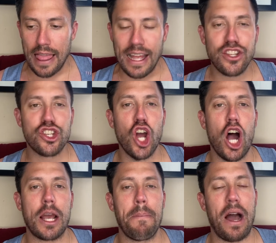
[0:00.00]
Let's
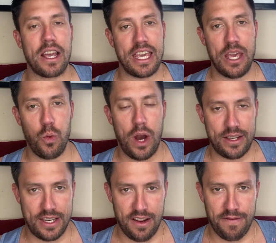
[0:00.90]
talk about Key
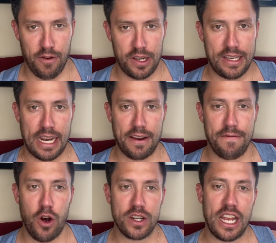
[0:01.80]
West here for a
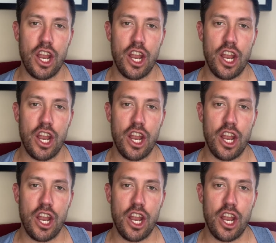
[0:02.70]
second, folks.